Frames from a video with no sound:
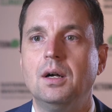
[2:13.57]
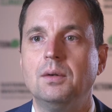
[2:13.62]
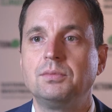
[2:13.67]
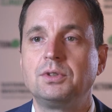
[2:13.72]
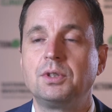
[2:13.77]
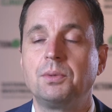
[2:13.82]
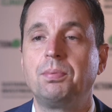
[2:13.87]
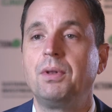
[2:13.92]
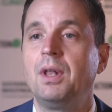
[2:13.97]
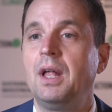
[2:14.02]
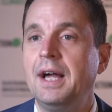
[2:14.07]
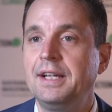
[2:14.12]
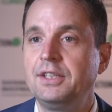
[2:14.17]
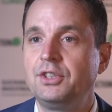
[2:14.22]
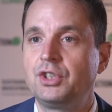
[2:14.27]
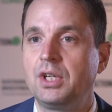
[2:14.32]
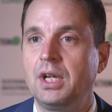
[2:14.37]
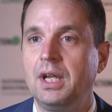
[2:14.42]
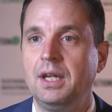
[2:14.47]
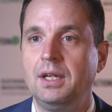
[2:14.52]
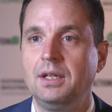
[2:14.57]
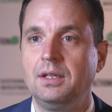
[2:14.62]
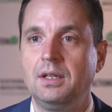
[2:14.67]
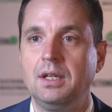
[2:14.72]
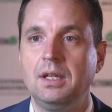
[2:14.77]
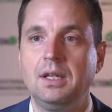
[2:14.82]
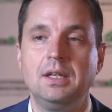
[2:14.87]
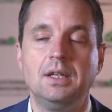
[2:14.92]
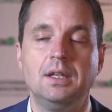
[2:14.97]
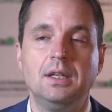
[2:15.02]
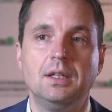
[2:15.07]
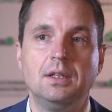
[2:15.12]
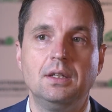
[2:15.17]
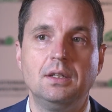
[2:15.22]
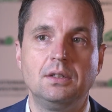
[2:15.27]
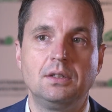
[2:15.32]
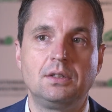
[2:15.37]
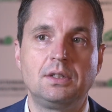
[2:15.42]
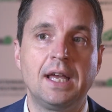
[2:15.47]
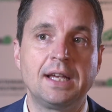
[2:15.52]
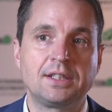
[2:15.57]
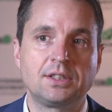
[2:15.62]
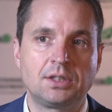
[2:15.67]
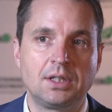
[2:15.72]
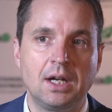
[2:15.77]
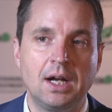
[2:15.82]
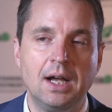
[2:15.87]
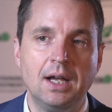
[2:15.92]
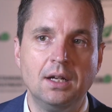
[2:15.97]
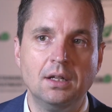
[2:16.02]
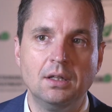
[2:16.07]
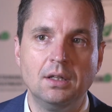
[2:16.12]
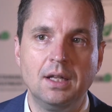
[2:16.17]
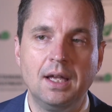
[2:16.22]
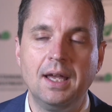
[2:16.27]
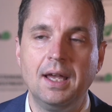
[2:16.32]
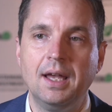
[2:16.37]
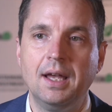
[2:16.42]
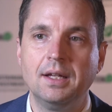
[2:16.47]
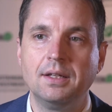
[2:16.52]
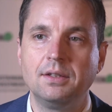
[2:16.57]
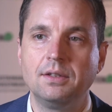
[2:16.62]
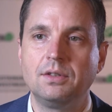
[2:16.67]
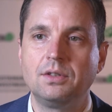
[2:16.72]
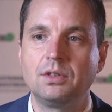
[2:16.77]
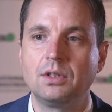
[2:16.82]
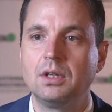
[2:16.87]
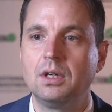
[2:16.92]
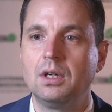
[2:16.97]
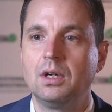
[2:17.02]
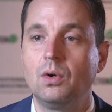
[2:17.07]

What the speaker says: supply chain in textile and